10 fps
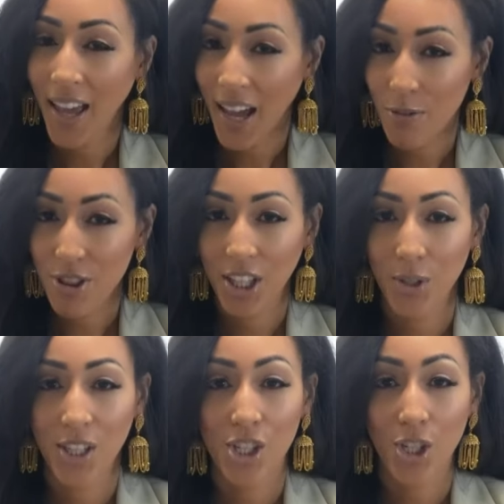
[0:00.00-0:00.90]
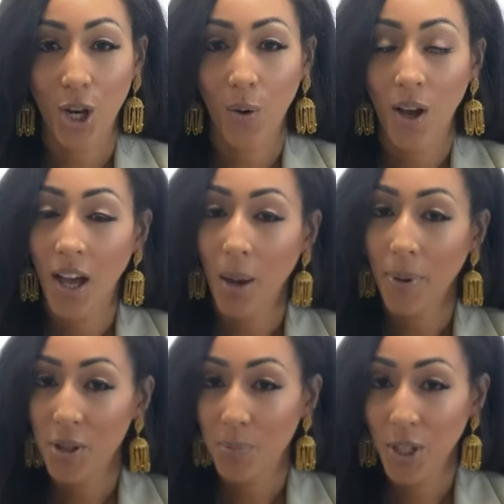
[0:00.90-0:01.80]
everything you need to know
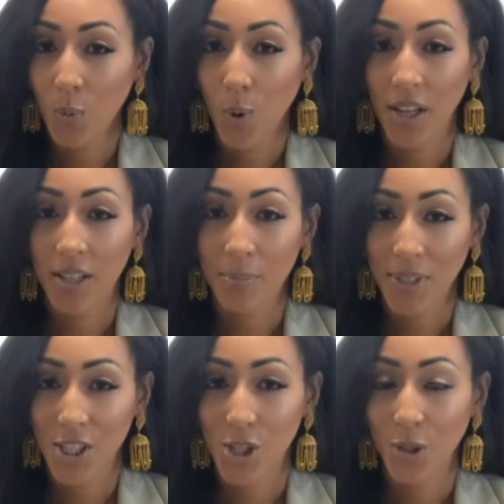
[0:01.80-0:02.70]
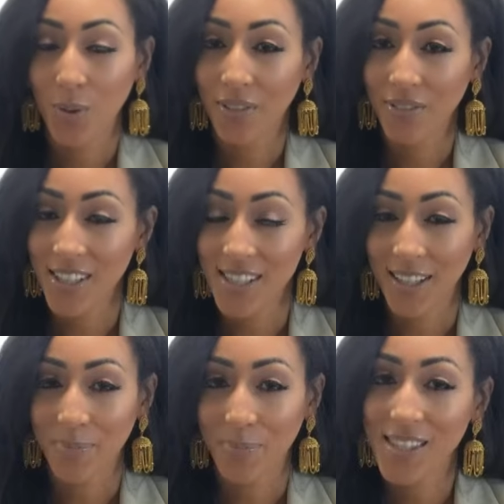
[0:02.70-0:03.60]
about the B1, B2
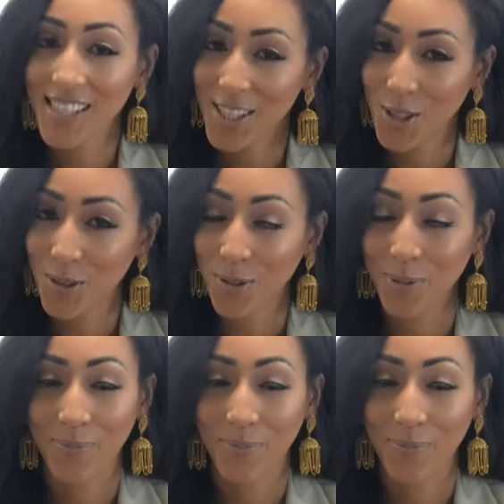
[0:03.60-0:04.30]
visa. Stay tuned.